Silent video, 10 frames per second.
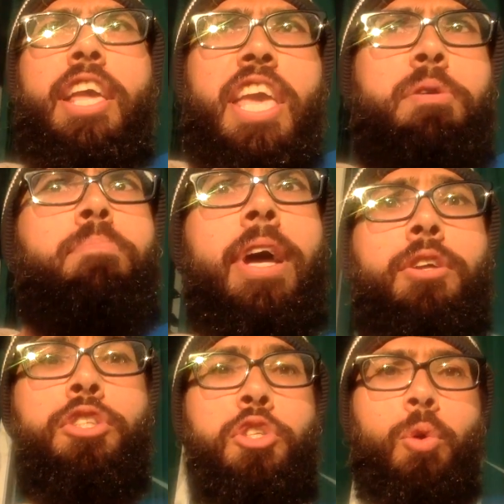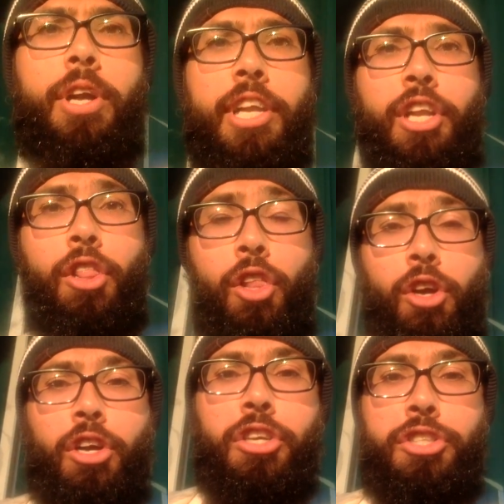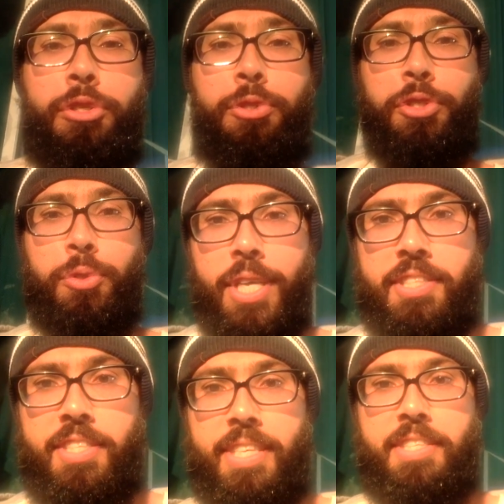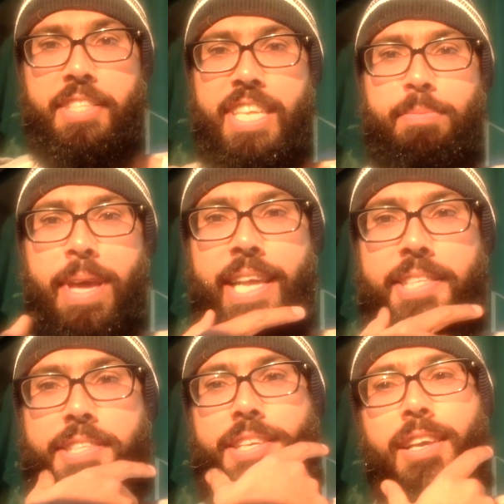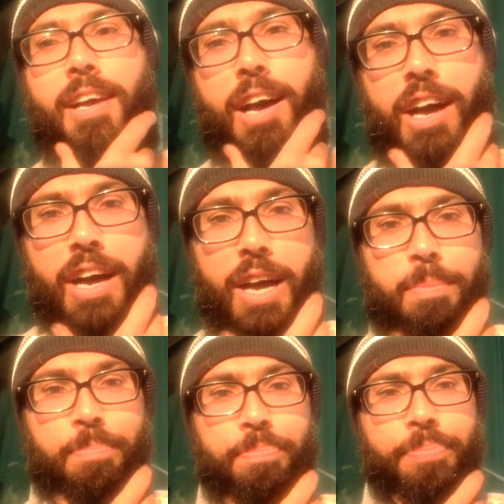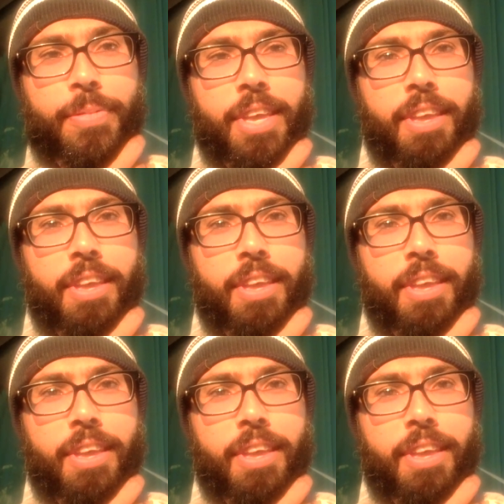can Michael Jordan learn to trust his teammates? And